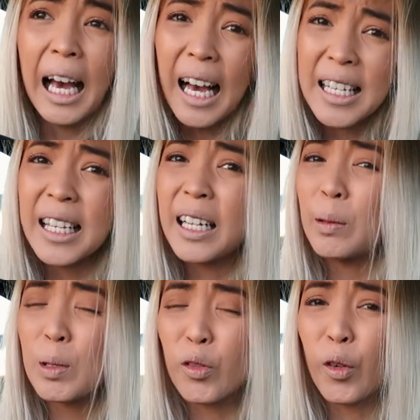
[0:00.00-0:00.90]
I said
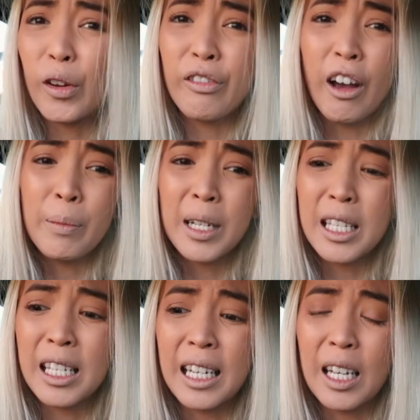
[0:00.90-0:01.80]
it was 45
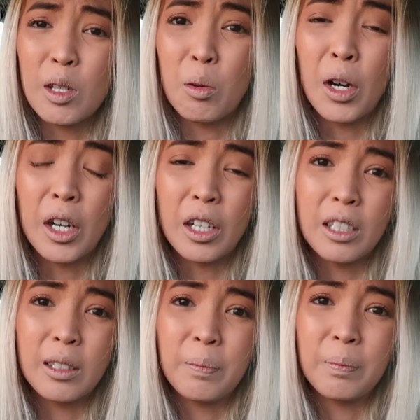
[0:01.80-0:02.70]
minutes to get to work.
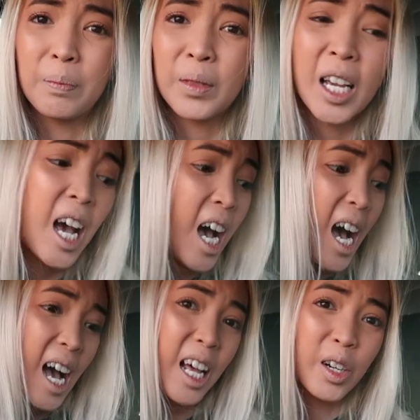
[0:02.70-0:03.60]

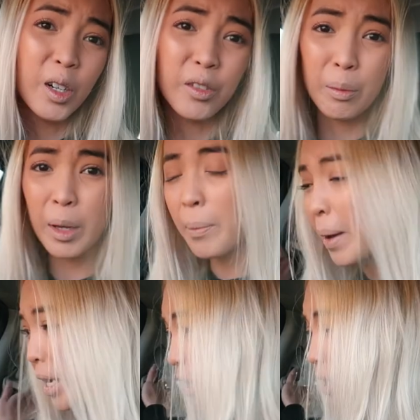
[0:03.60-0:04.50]
I don't know if I'm gonna
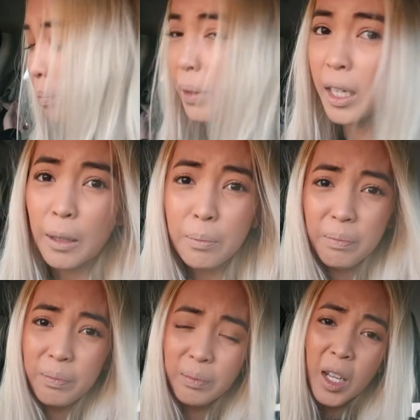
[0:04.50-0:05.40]
make it, but um,
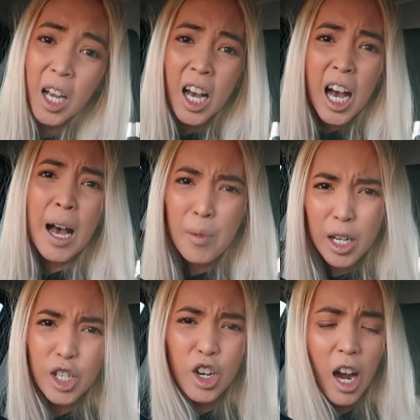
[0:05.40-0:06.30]
I'm
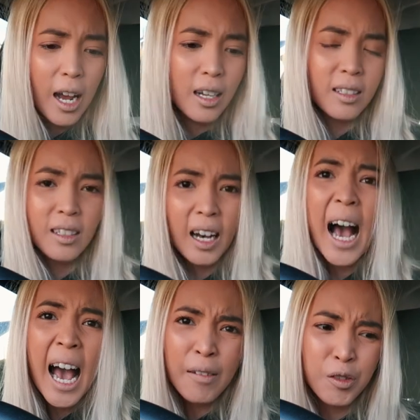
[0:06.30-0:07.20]
gonna try.
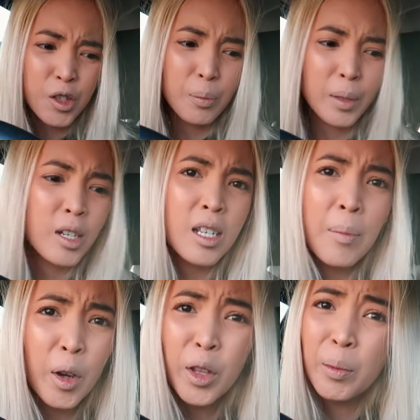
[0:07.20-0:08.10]
I have to because
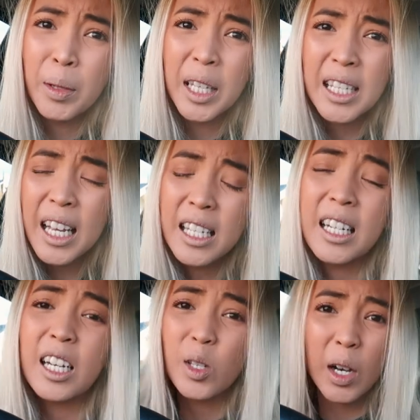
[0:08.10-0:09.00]
I'm the only one that's there
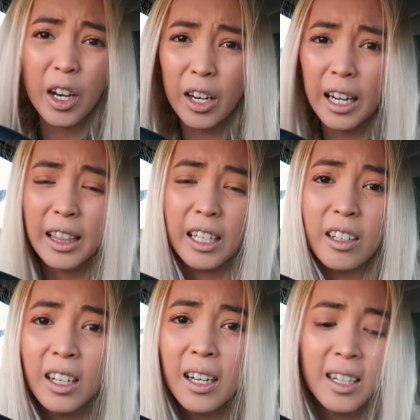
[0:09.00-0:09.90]
today, so I have gotta get there.
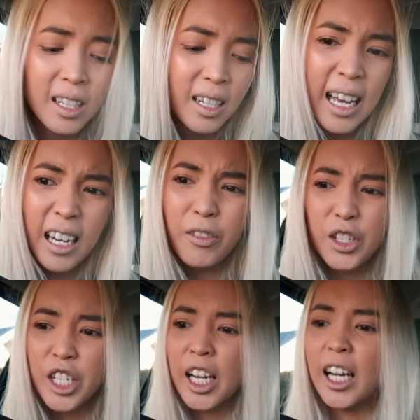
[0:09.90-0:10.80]
Enough
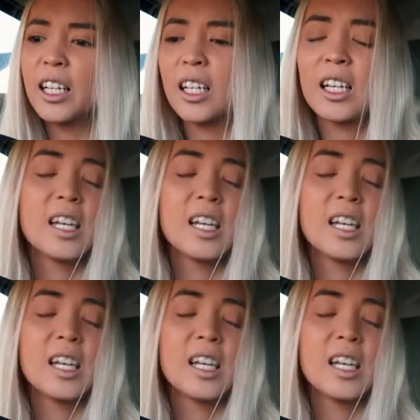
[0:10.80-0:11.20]
chit chatting.